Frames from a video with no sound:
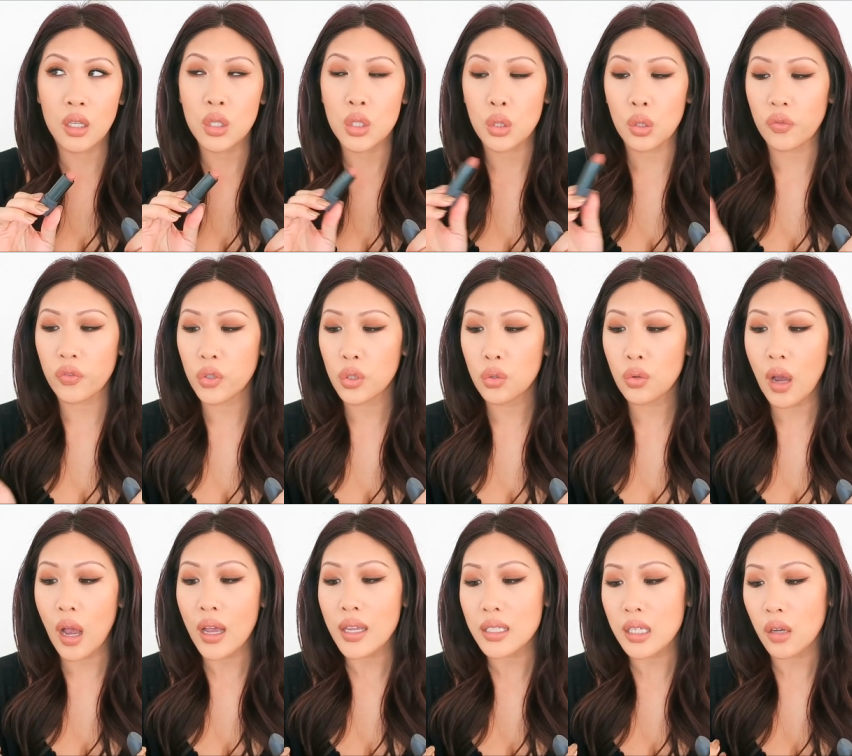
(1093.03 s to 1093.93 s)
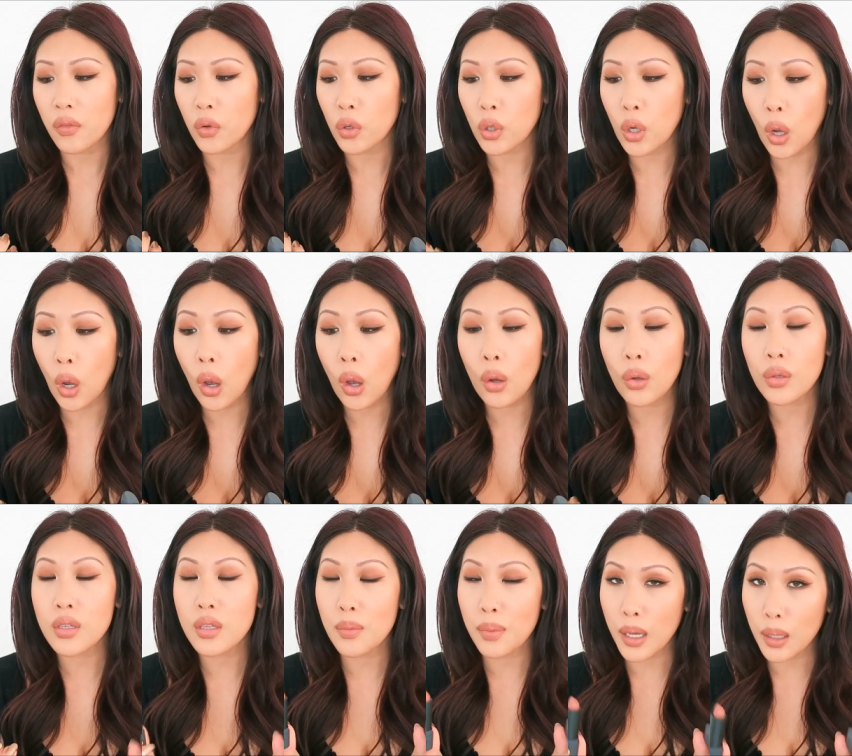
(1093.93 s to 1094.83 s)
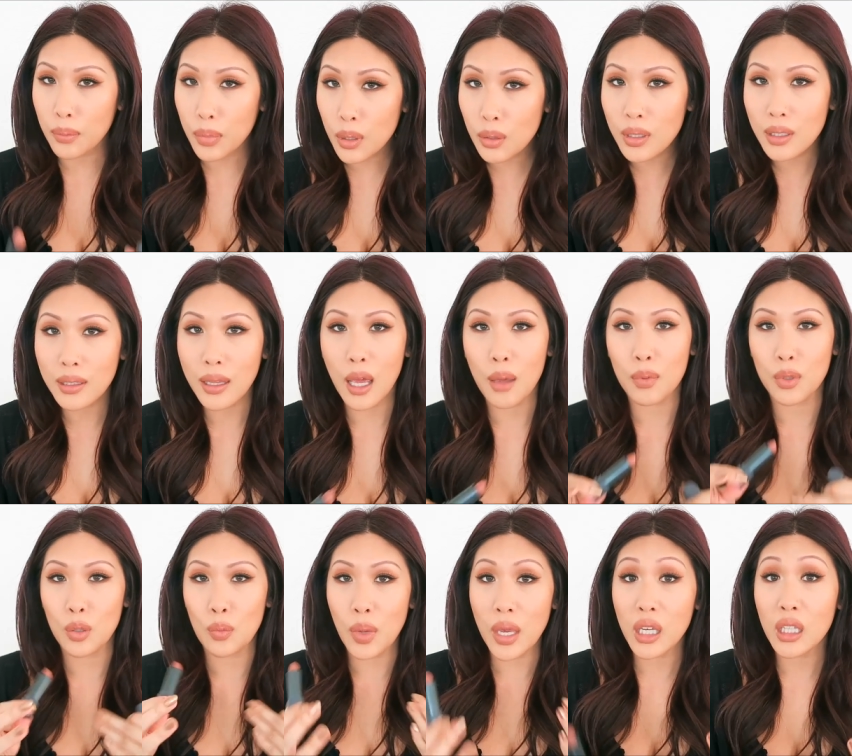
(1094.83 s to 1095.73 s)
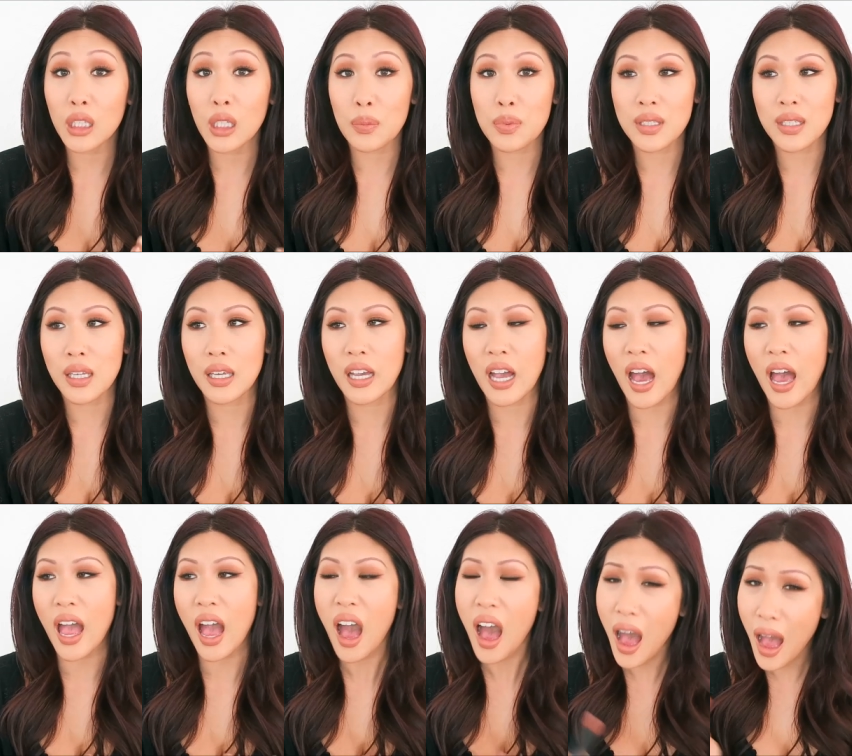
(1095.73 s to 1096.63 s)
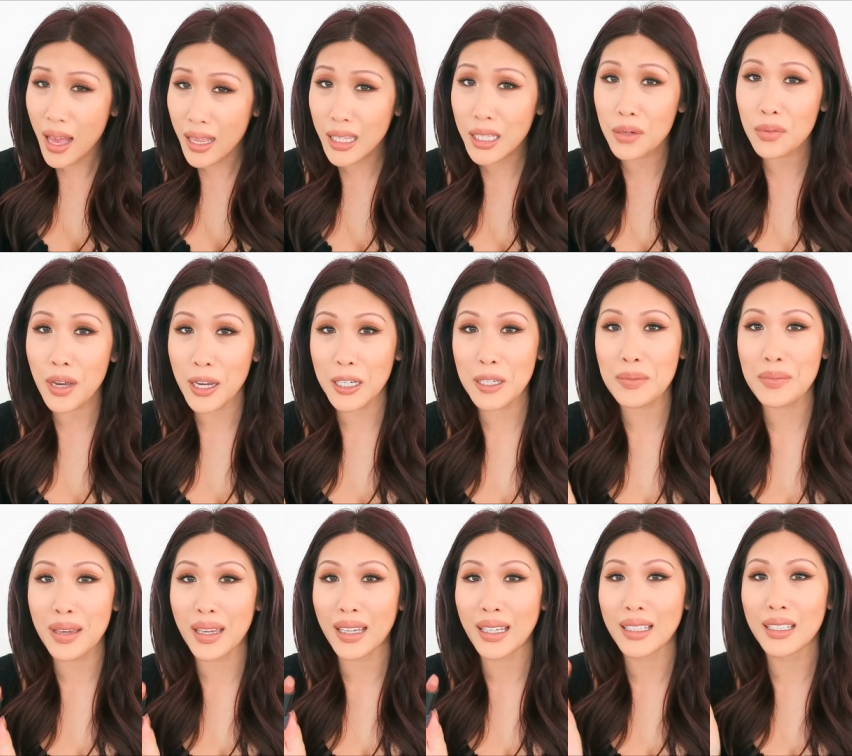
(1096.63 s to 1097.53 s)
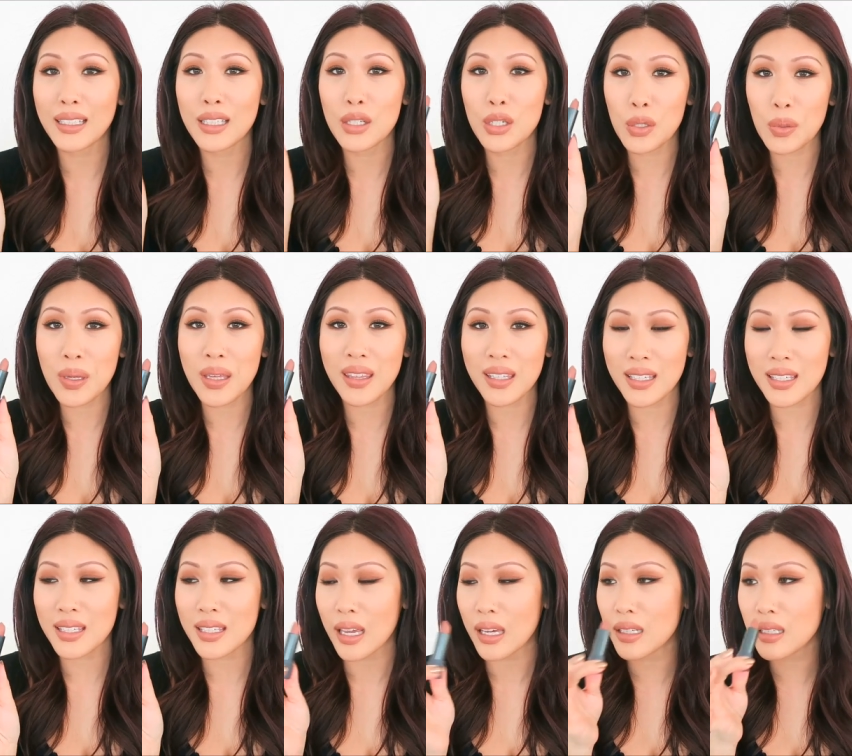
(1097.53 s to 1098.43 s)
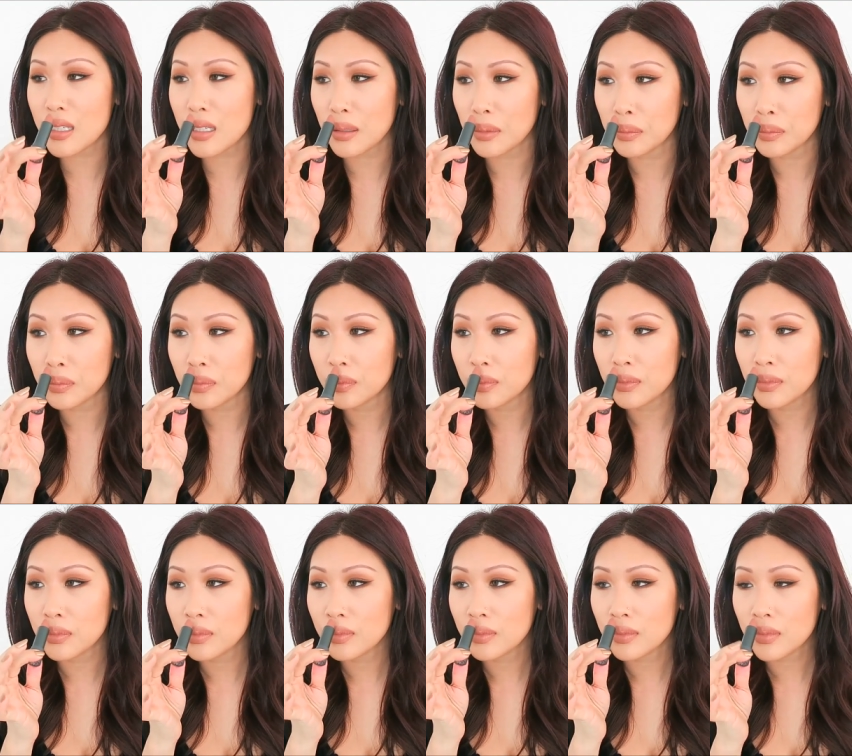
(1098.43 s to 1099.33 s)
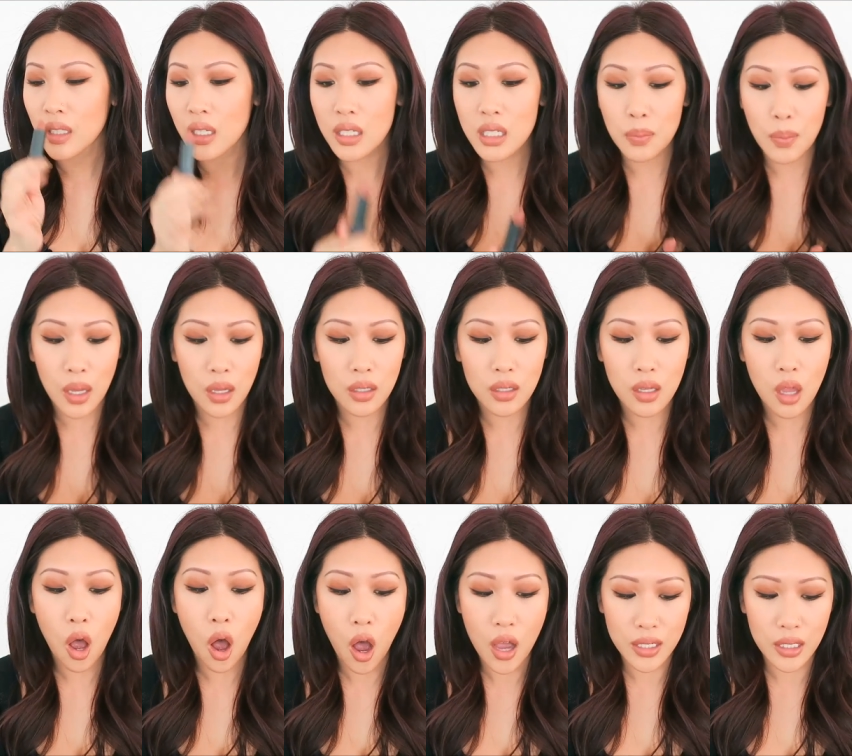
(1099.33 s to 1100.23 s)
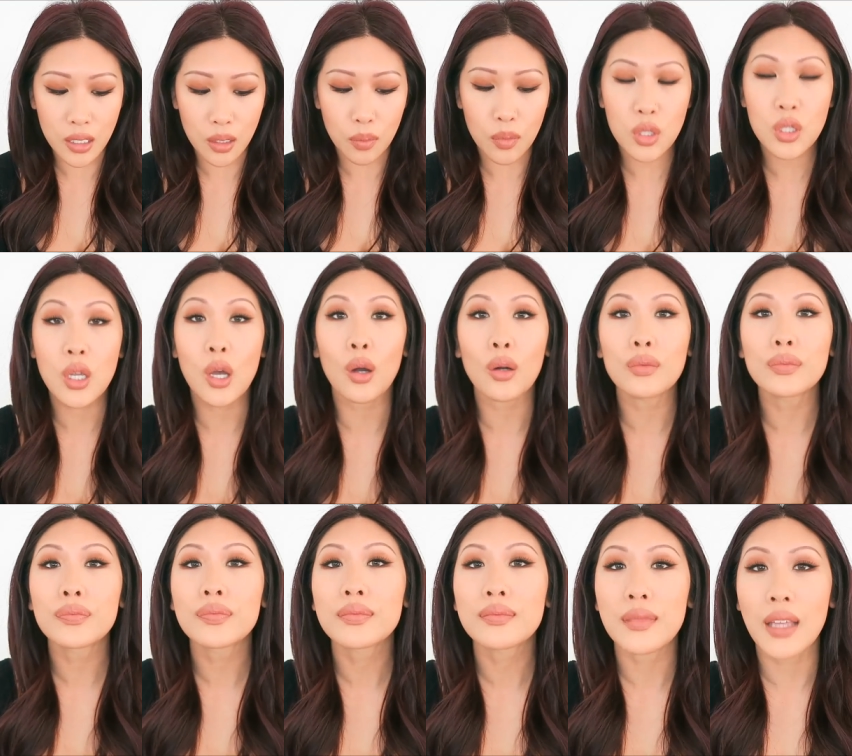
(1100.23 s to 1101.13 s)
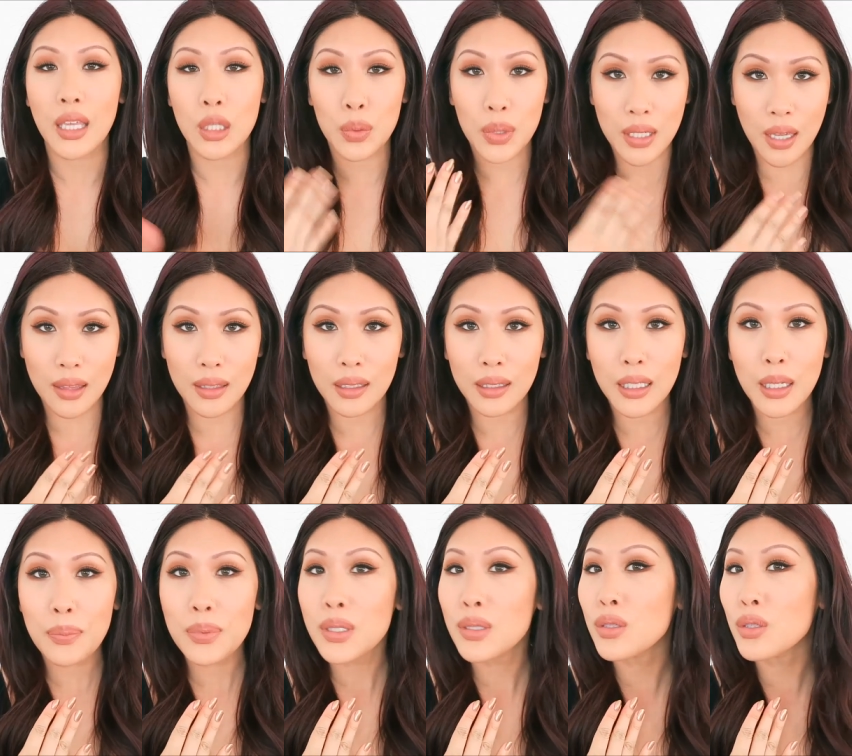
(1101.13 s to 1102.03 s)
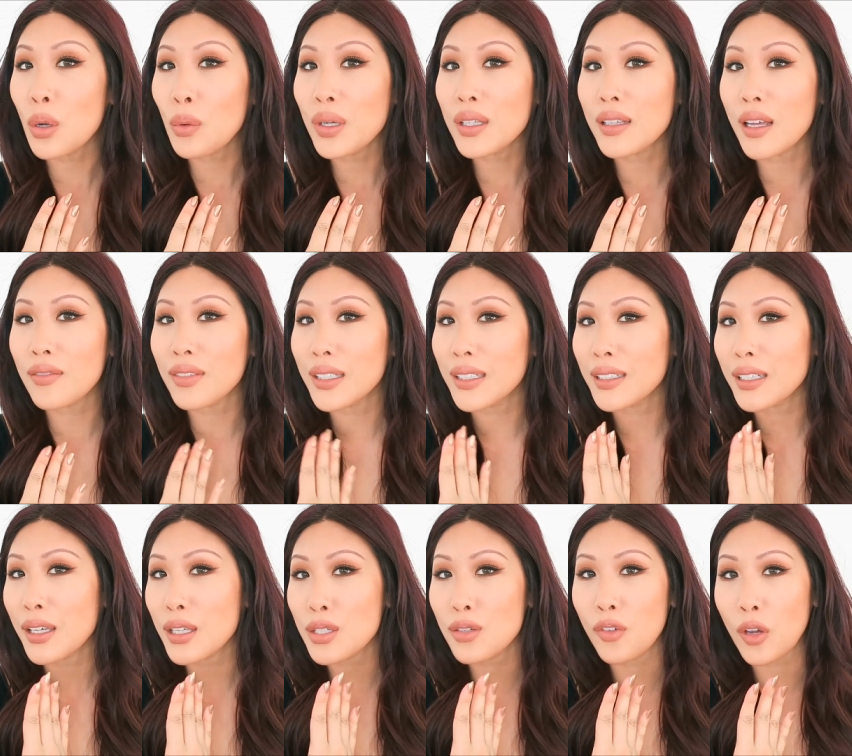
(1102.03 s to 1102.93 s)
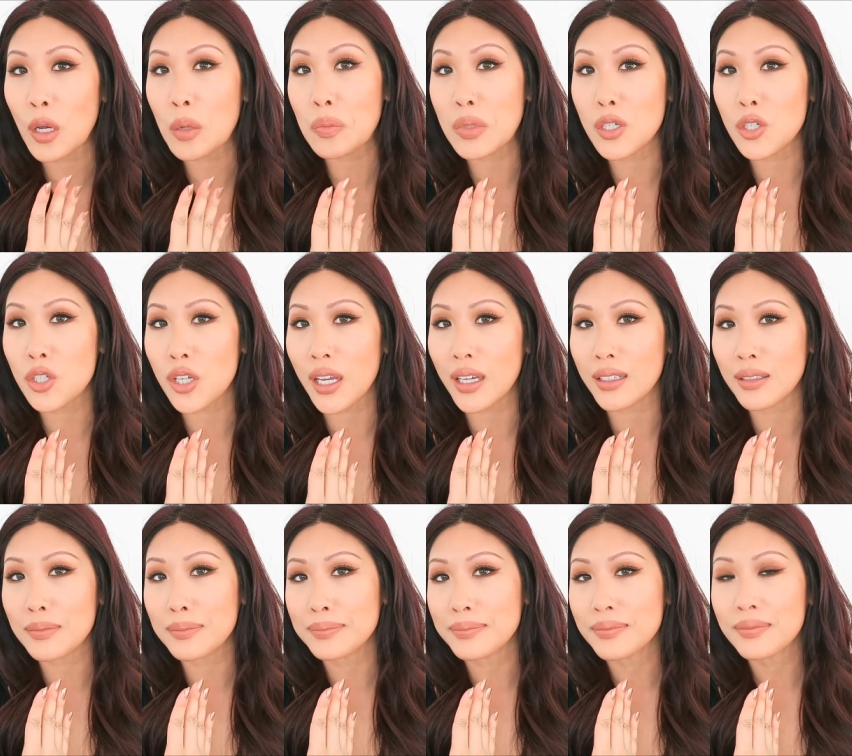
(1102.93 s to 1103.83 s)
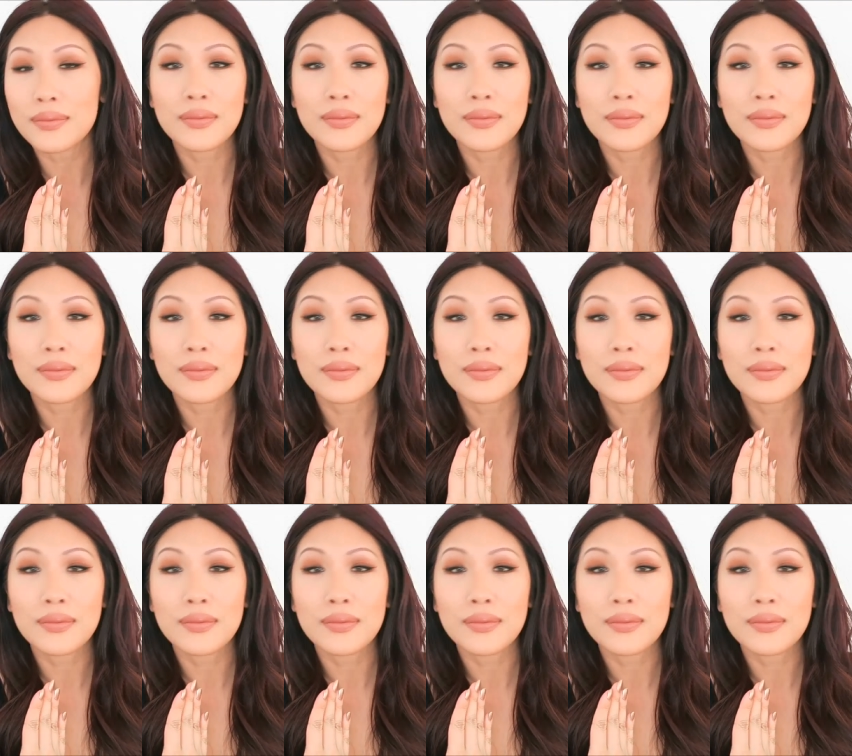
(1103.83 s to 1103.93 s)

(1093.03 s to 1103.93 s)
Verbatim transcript: So if you guys ever go to the Bite Beauty Lab and you make a lipstick, I highly recommend doing this scent. Smells awesome. So that's what's on the lips. Don't we love it? It's a very me shade.